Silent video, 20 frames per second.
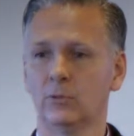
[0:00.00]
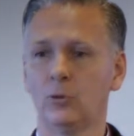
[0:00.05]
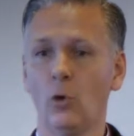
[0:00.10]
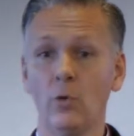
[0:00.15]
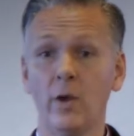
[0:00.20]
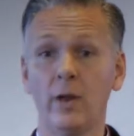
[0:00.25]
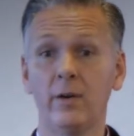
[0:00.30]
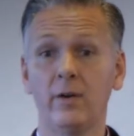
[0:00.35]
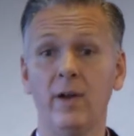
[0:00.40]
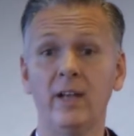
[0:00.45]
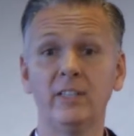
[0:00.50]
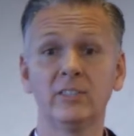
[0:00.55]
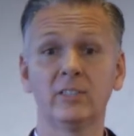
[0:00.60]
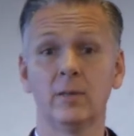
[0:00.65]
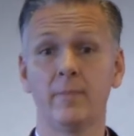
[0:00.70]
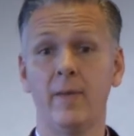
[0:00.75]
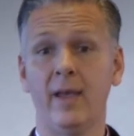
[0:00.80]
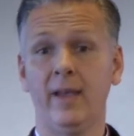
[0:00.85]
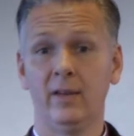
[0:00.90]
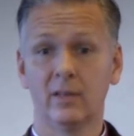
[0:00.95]
Don't
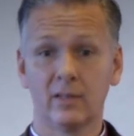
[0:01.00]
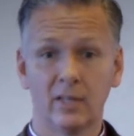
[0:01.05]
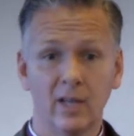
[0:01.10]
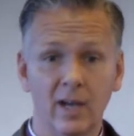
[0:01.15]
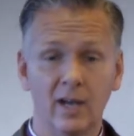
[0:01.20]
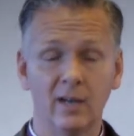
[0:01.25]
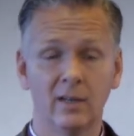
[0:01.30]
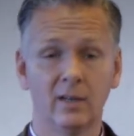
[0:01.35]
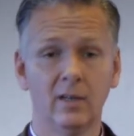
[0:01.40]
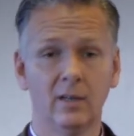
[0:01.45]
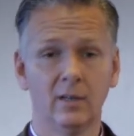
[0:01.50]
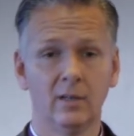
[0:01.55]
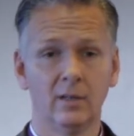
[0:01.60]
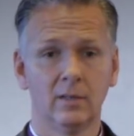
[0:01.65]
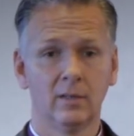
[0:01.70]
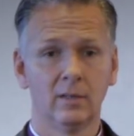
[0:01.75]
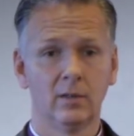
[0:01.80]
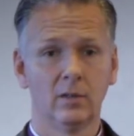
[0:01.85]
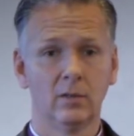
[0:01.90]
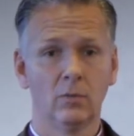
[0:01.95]
underestimate uh,
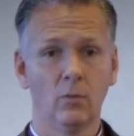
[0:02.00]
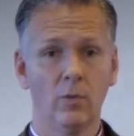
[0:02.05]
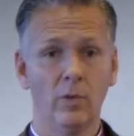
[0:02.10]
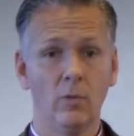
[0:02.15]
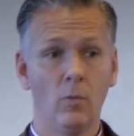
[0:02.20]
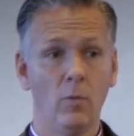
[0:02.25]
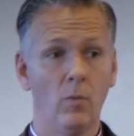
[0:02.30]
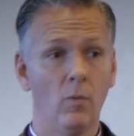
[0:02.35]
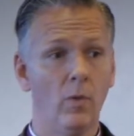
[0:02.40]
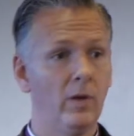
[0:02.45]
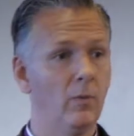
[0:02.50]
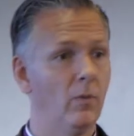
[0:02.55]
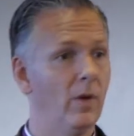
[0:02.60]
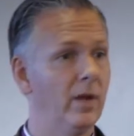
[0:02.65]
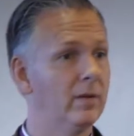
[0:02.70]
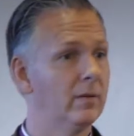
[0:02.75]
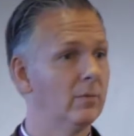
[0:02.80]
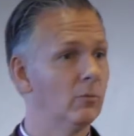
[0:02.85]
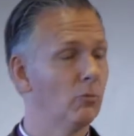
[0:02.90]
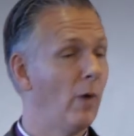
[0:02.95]
what, what,
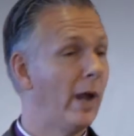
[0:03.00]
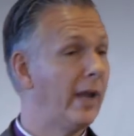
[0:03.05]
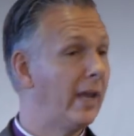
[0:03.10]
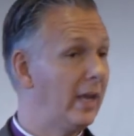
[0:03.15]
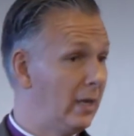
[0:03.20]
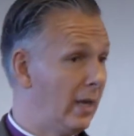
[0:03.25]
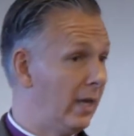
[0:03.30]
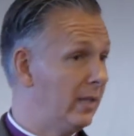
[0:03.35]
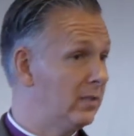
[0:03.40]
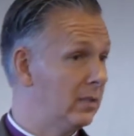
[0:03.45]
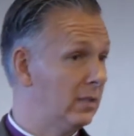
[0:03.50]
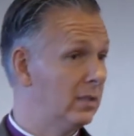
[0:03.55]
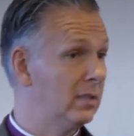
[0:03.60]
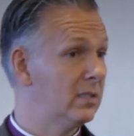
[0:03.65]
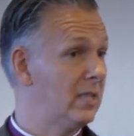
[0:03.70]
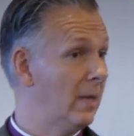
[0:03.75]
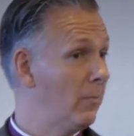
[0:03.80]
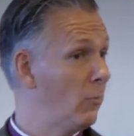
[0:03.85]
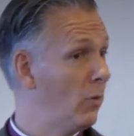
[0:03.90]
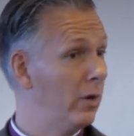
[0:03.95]
what recognizing
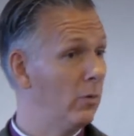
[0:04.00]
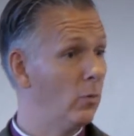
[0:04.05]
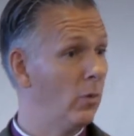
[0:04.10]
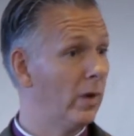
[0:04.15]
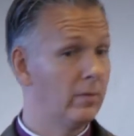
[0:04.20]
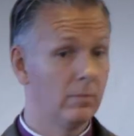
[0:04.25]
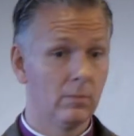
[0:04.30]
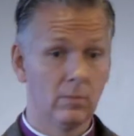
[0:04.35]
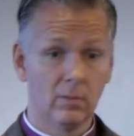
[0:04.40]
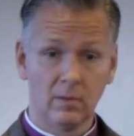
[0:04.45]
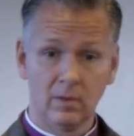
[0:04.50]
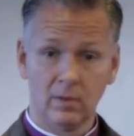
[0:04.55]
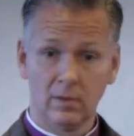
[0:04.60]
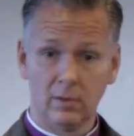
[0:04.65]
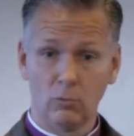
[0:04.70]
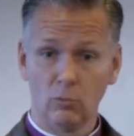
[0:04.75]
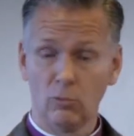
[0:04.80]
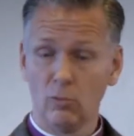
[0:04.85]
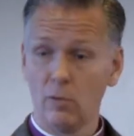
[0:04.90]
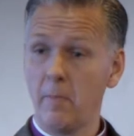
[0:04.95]
someone, what
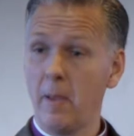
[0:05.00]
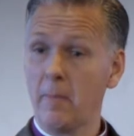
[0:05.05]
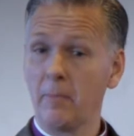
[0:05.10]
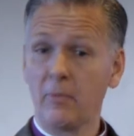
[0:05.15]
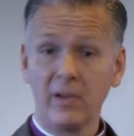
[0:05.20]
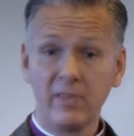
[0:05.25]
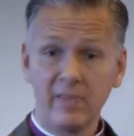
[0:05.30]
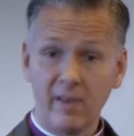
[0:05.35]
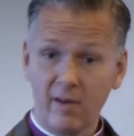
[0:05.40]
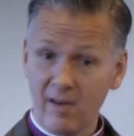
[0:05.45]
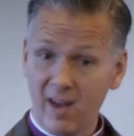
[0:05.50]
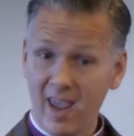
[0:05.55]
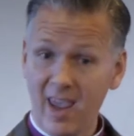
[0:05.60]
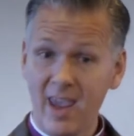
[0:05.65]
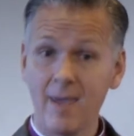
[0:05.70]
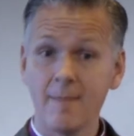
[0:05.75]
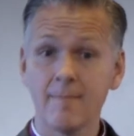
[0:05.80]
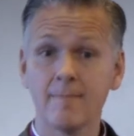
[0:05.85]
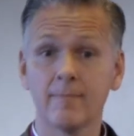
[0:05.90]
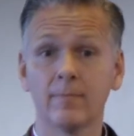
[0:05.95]
remembering their
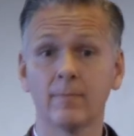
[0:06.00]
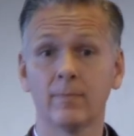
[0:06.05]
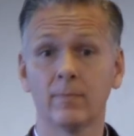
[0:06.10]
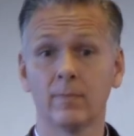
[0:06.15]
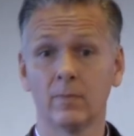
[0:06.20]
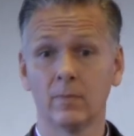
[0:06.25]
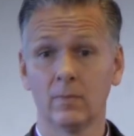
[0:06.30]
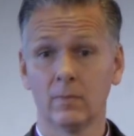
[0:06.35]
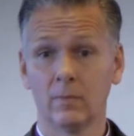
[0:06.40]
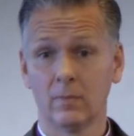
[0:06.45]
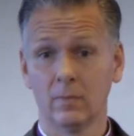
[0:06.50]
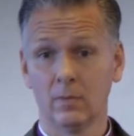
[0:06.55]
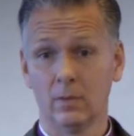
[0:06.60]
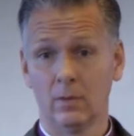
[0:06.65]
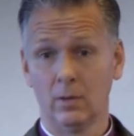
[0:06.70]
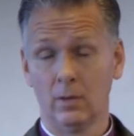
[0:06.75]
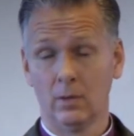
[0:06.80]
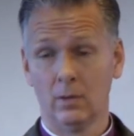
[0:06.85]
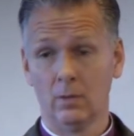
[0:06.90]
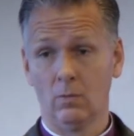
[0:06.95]
name,
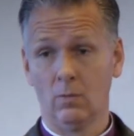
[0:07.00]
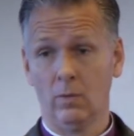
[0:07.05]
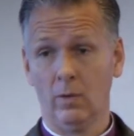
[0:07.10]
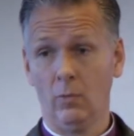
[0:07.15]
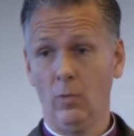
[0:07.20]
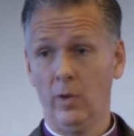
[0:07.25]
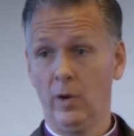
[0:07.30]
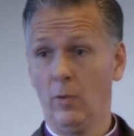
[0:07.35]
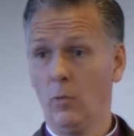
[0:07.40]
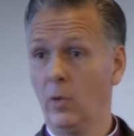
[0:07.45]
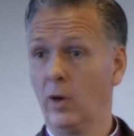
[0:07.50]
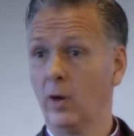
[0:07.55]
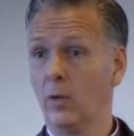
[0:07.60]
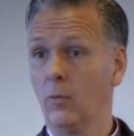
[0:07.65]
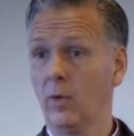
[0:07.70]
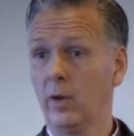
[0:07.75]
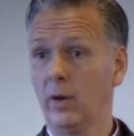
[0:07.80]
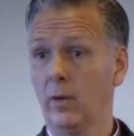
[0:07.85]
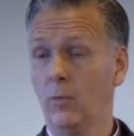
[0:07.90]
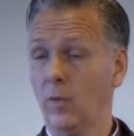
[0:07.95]
what, what, what,
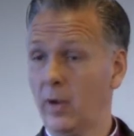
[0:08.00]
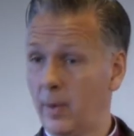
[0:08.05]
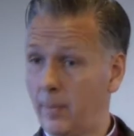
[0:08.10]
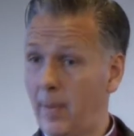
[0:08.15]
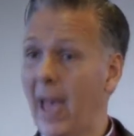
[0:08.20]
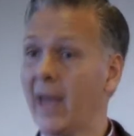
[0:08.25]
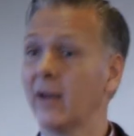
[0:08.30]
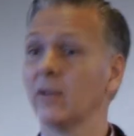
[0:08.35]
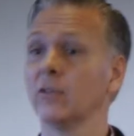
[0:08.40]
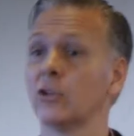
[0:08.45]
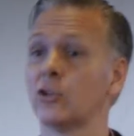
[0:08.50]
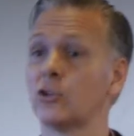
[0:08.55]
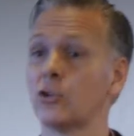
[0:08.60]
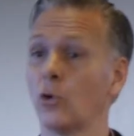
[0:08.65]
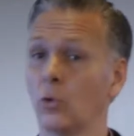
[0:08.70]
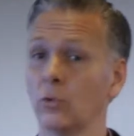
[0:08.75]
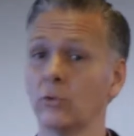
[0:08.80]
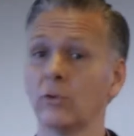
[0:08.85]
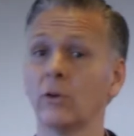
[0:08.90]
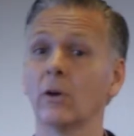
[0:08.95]
what, what, a, what a pat on the
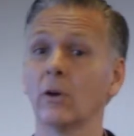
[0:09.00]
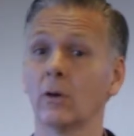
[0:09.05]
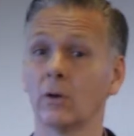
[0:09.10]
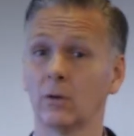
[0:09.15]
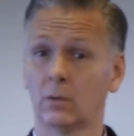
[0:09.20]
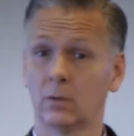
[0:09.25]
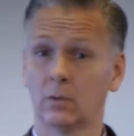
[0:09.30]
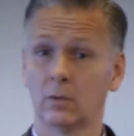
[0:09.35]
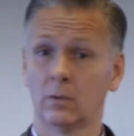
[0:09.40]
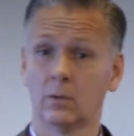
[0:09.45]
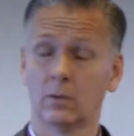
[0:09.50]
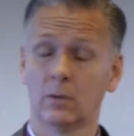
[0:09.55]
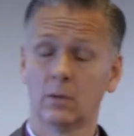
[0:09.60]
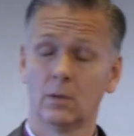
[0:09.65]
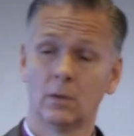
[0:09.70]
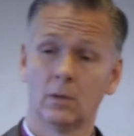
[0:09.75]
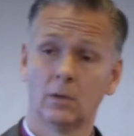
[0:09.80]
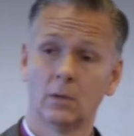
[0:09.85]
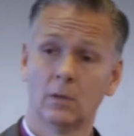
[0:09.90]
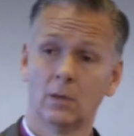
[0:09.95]
shoulder,
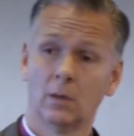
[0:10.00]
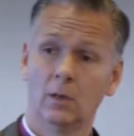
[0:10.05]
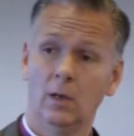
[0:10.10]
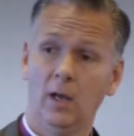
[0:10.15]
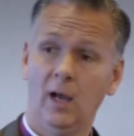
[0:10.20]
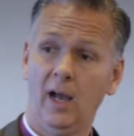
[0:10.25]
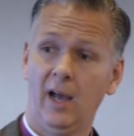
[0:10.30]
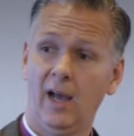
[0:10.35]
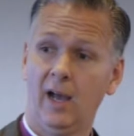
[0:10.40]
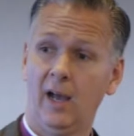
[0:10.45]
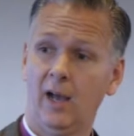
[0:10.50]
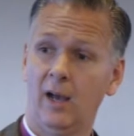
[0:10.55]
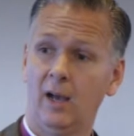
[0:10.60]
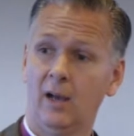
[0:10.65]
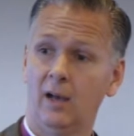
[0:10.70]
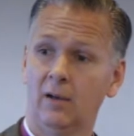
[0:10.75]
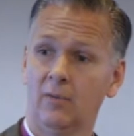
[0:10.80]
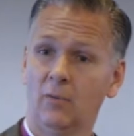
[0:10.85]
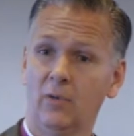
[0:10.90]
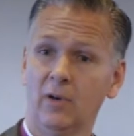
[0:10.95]

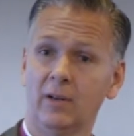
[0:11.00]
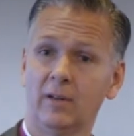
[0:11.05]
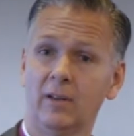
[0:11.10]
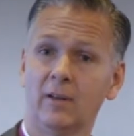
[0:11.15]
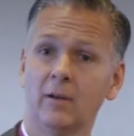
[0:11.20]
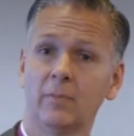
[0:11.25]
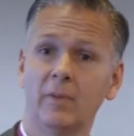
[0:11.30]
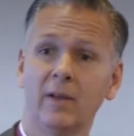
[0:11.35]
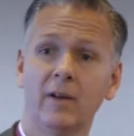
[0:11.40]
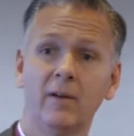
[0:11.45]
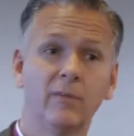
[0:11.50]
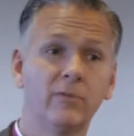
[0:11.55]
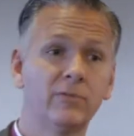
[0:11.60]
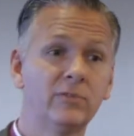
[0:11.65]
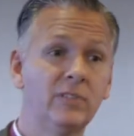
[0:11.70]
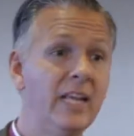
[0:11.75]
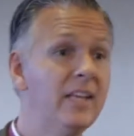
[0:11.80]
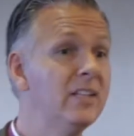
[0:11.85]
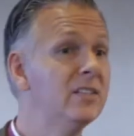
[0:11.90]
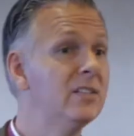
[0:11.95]
uh, what a little bit
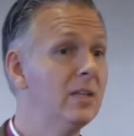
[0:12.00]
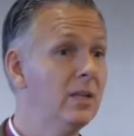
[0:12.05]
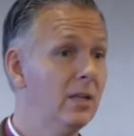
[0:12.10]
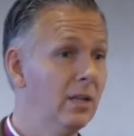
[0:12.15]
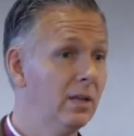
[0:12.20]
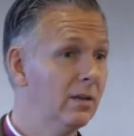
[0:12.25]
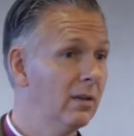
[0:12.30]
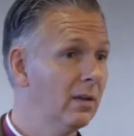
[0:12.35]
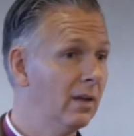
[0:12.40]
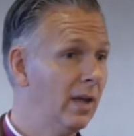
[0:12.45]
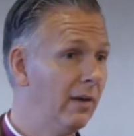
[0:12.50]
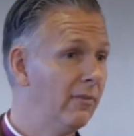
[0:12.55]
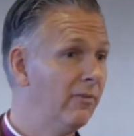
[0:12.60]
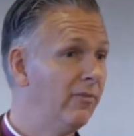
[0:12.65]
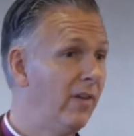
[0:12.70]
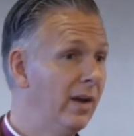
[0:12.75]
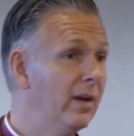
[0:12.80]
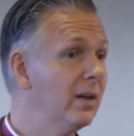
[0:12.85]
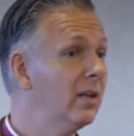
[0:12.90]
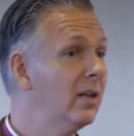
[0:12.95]
of teasing and
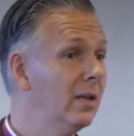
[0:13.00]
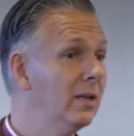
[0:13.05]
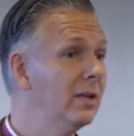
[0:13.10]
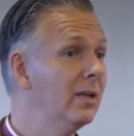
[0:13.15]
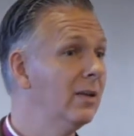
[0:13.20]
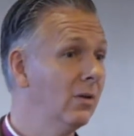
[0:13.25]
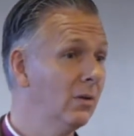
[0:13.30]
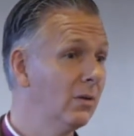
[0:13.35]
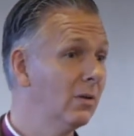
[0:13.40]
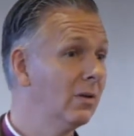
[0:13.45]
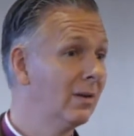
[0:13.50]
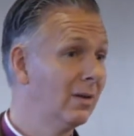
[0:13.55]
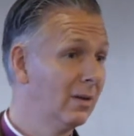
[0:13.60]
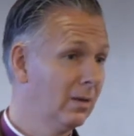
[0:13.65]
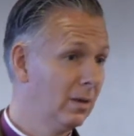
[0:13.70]
fun can do.